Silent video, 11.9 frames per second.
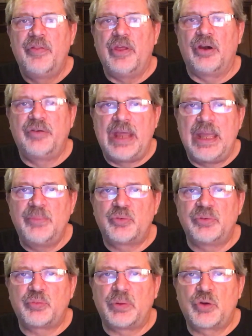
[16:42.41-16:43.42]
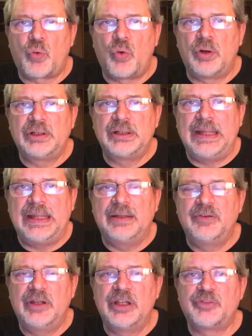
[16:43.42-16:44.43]
their names was recorded
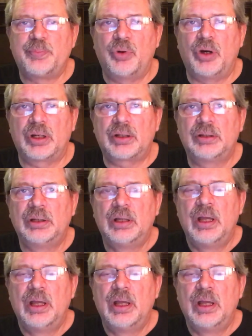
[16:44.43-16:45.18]
in this book.